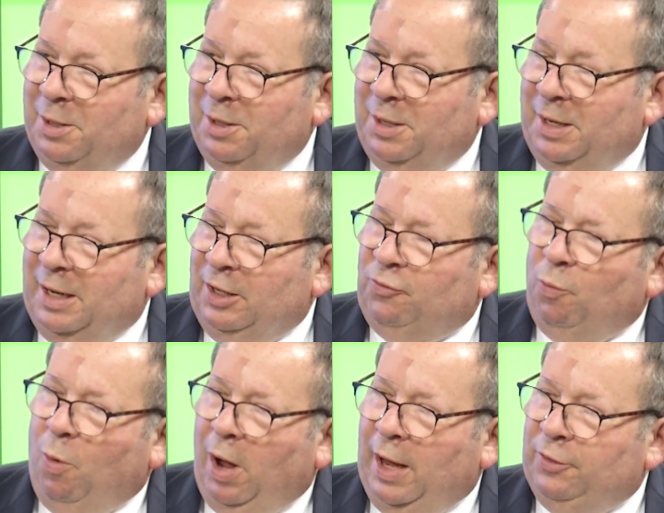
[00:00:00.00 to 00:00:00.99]
And
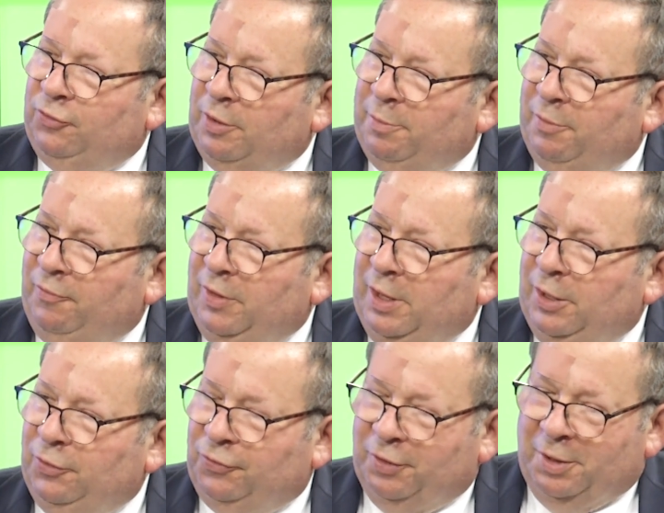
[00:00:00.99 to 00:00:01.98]
it's why some of
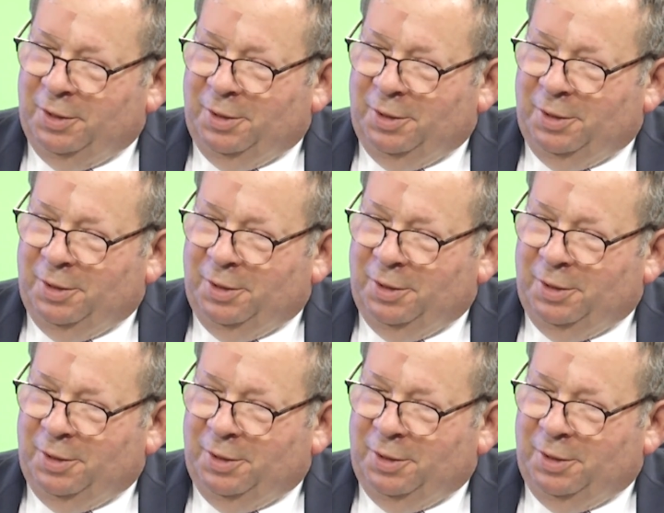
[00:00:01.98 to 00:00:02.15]
these